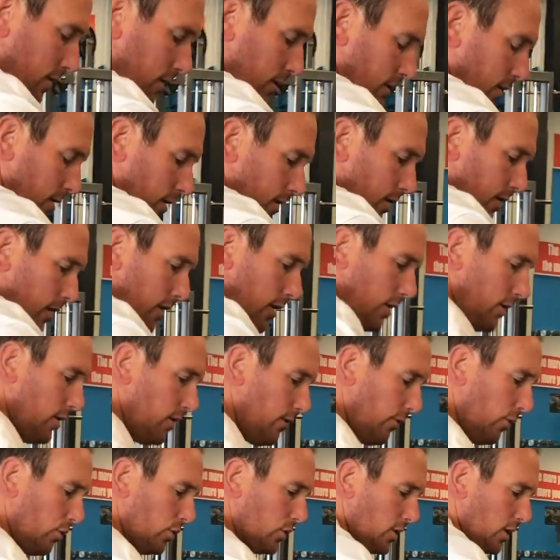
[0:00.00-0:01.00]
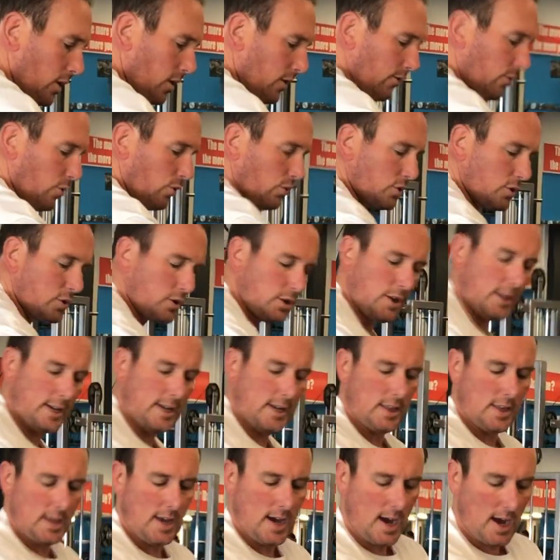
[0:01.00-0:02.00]
We've also, of course, got to
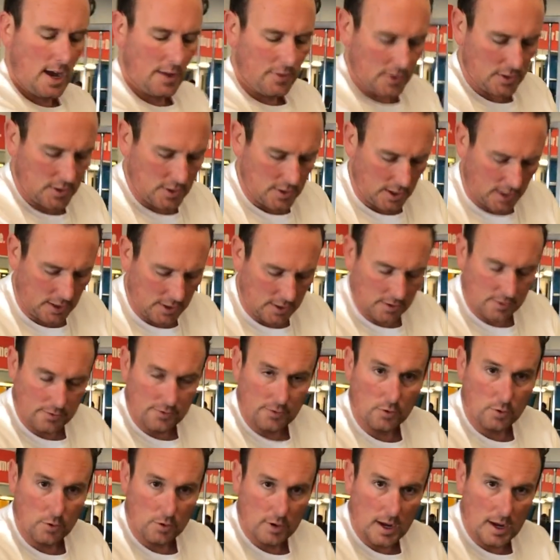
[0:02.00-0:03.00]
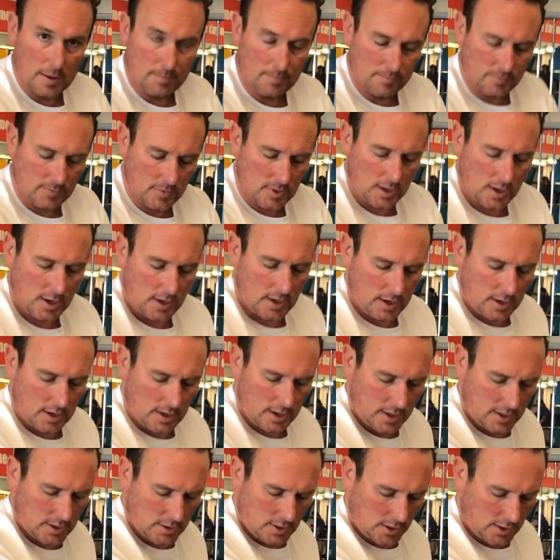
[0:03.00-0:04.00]
get the other side of the forearm.
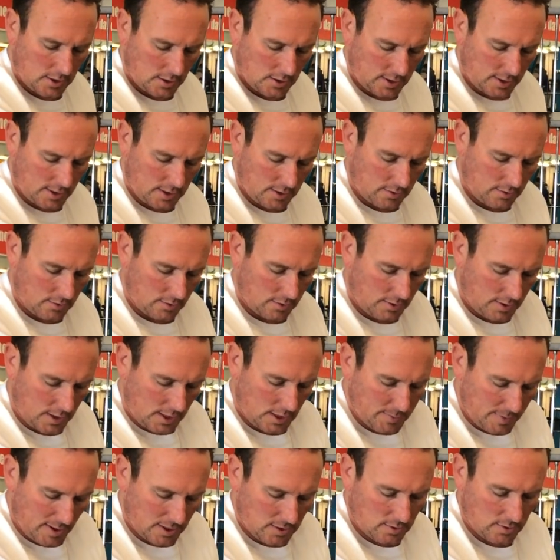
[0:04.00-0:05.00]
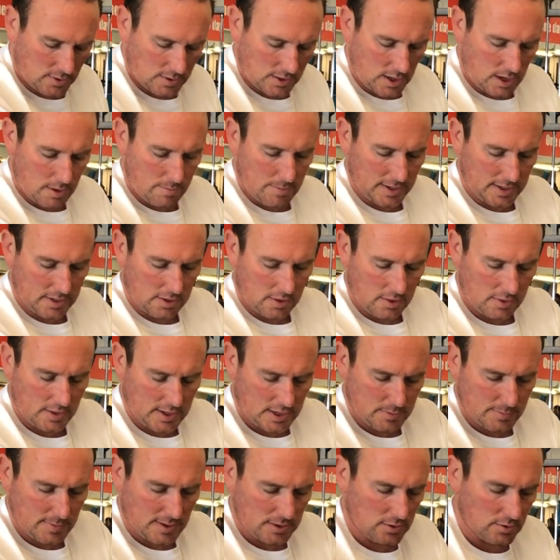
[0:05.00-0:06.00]
And as you can tell, these muscles are bigger than
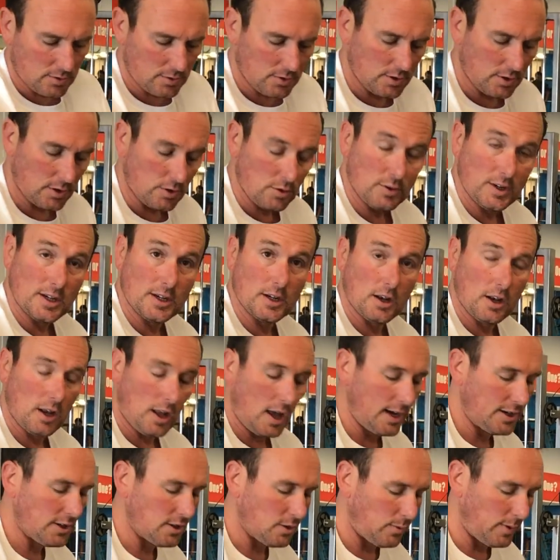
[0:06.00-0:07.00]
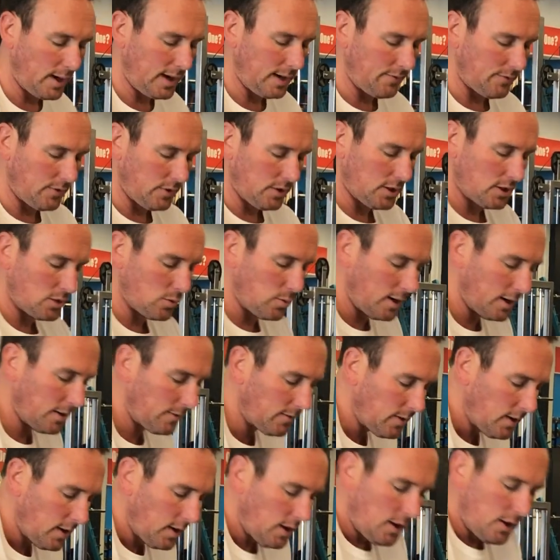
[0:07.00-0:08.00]
these muscles, so you'll need a lighter weight for this one.
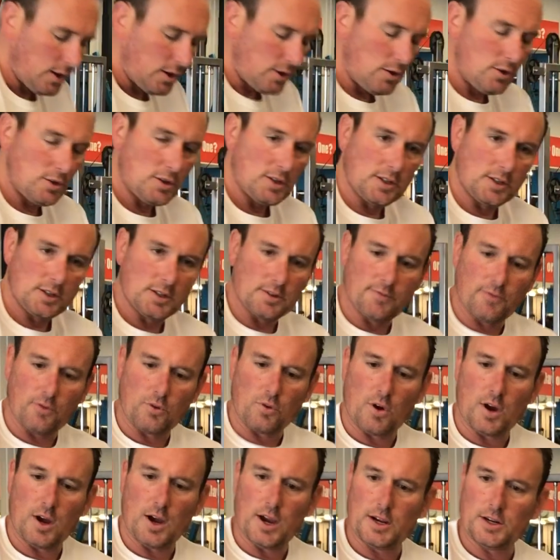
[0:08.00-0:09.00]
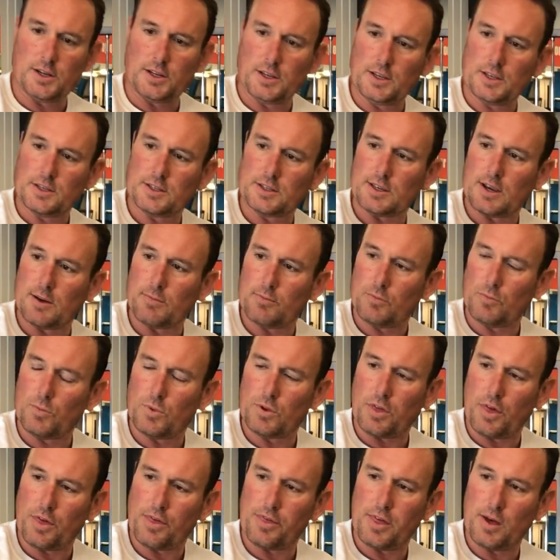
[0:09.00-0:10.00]
Using some variety, some
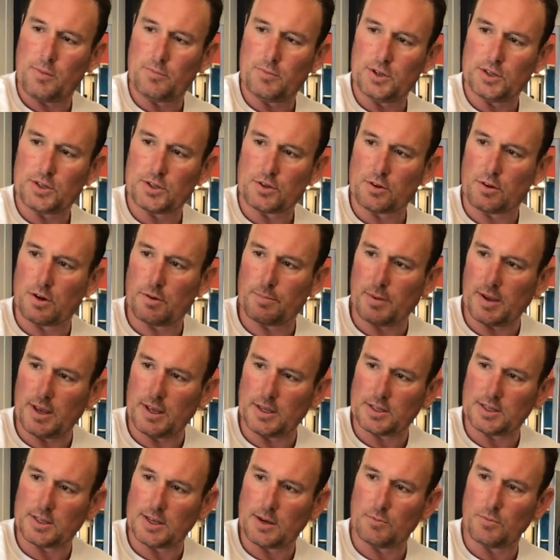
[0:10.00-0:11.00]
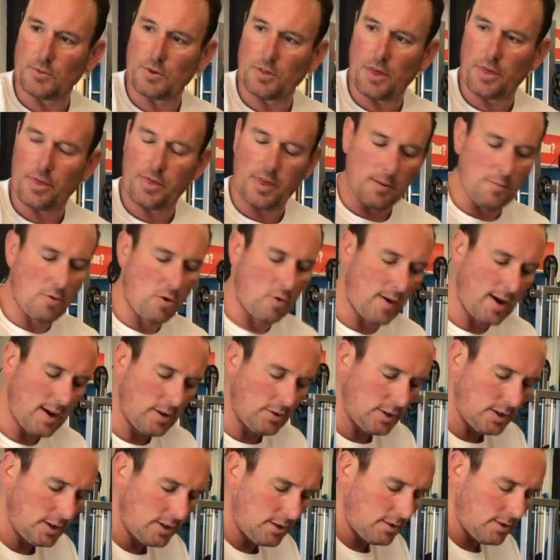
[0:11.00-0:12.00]
with a thumbless grip and some with a thumb
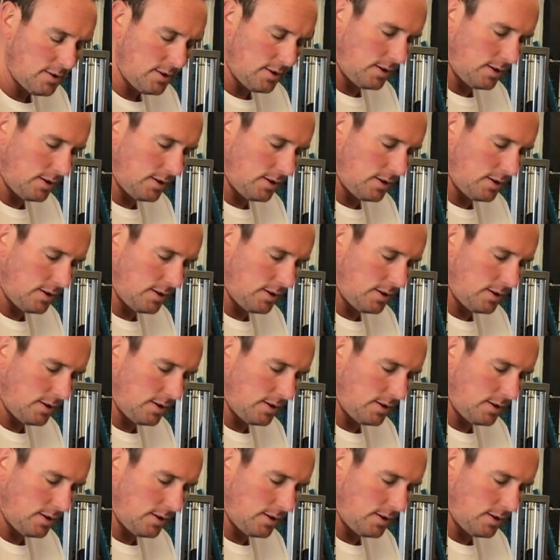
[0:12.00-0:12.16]
around it.